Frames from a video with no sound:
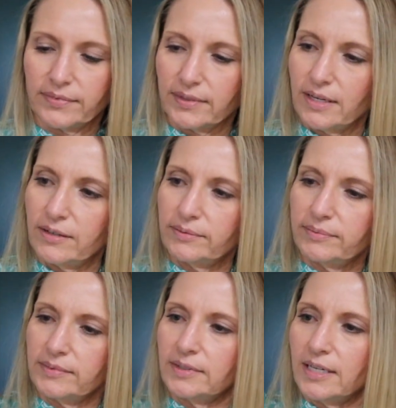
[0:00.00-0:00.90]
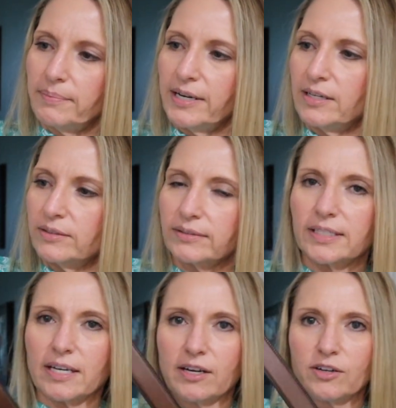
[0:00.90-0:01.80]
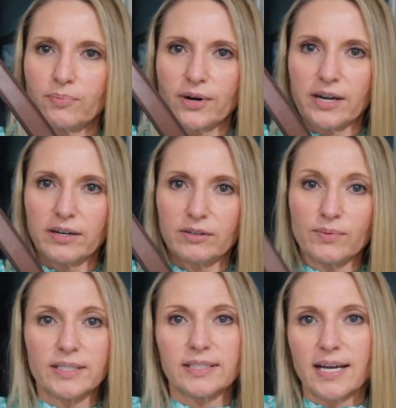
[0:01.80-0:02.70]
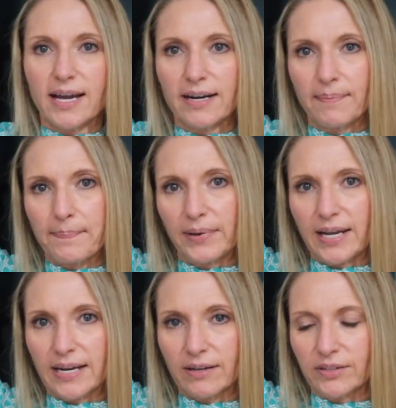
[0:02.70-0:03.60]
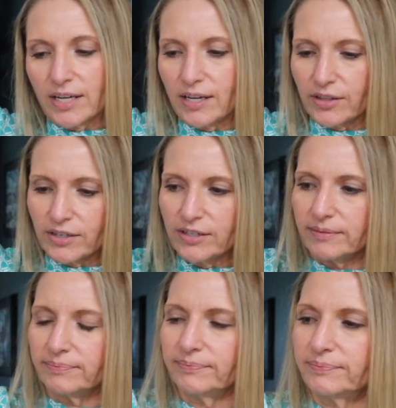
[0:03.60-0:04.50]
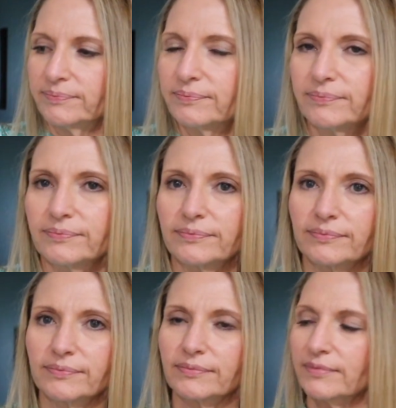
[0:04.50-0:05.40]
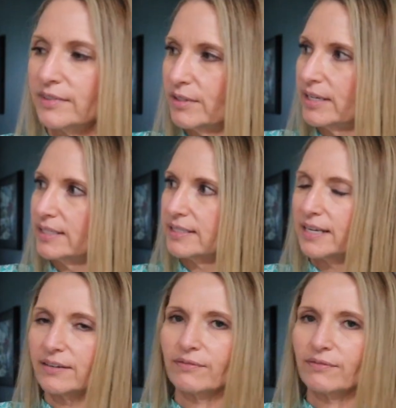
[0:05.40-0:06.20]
Oh, a belt. So brown on one side, black on the other. You need to stand in